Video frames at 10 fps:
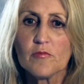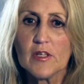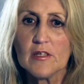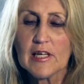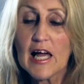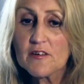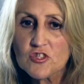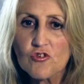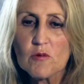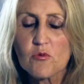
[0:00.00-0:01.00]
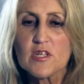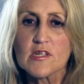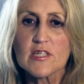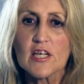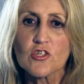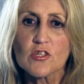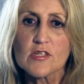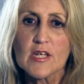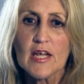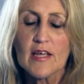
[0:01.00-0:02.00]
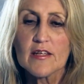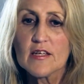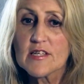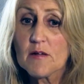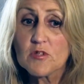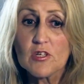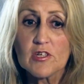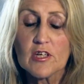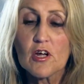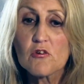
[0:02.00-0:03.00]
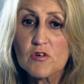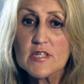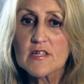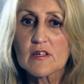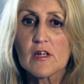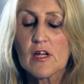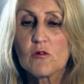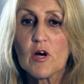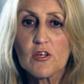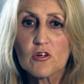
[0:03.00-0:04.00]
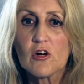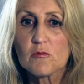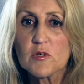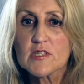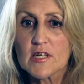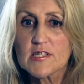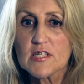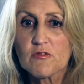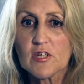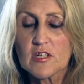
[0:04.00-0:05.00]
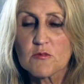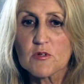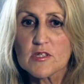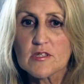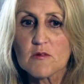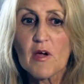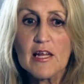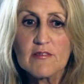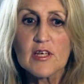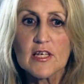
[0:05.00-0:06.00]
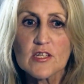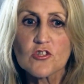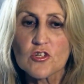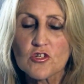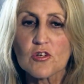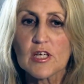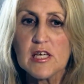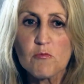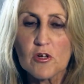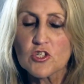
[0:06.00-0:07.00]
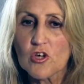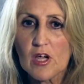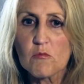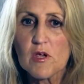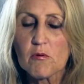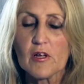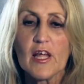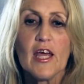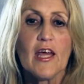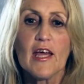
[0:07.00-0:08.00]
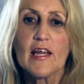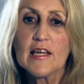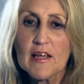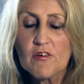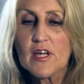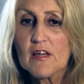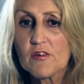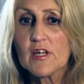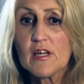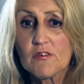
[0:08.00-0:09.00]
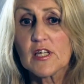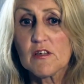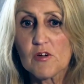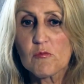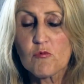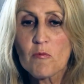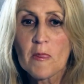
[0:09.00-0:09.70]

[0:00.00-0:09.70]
live stream presentations, there's absolutely no reason why you can't be successful in this business. The main thing is just to keep on showing people and never, ever, ever give up.